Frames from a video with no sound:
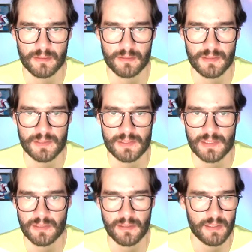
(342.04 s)
it's a,
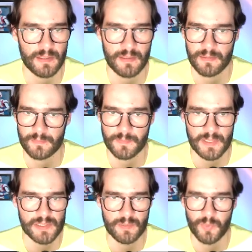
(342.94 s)
a, a
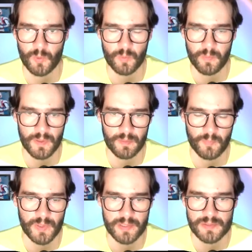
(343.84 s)
simple
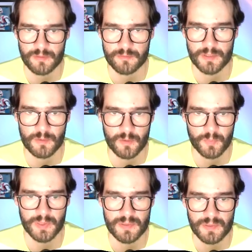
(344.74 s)
part of the
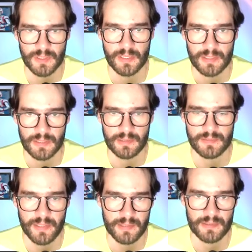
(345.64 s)
cockpit. It
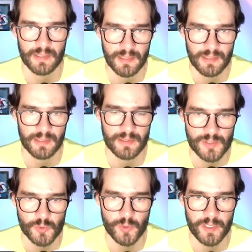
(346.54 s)
had a
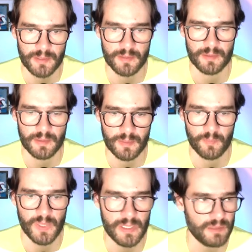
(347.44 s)
straight
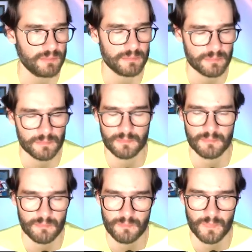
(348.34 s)
pin
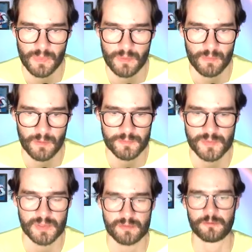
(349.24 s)
of
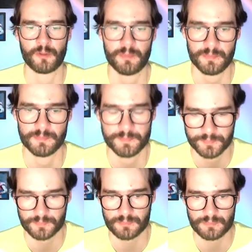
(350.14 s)
C form
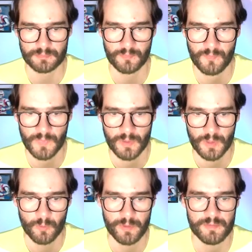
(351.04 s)

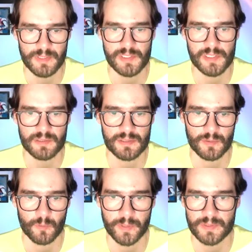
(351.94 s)
with this sheet
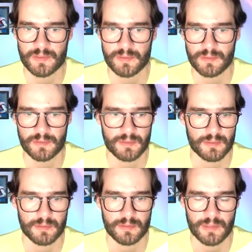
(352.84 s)
welded
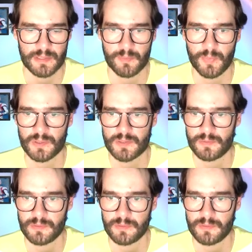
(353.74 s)
at the bottom.